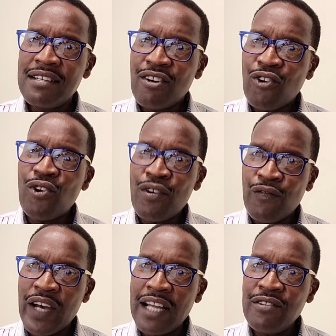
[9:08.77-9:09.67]
core
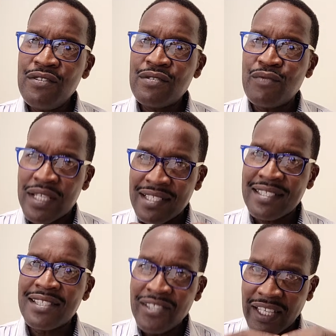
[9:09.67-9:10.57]
values were
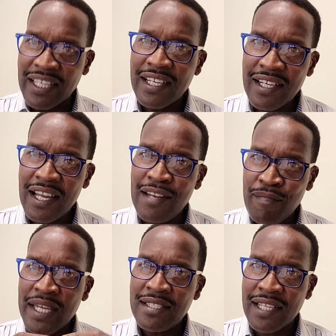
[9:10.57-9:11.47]
still here and
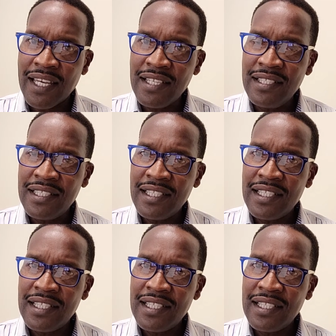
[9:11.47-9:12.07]
maintained,